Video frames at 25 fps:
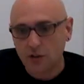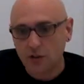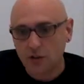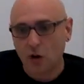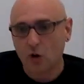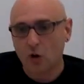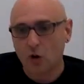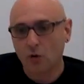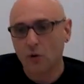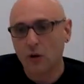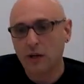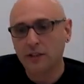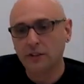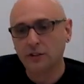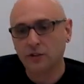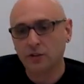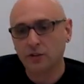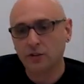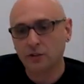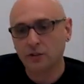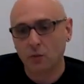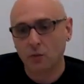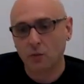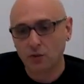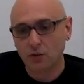So
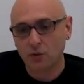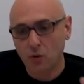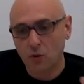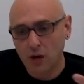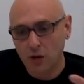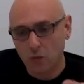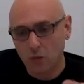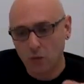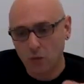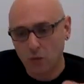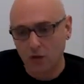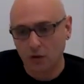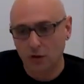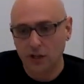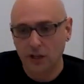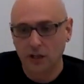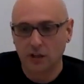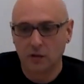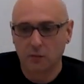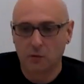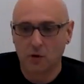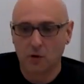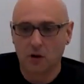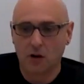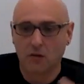the way we're
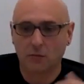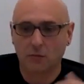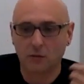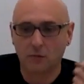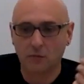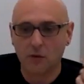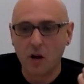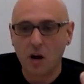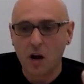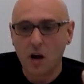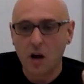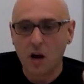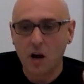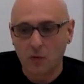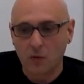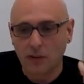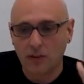looking at the problem,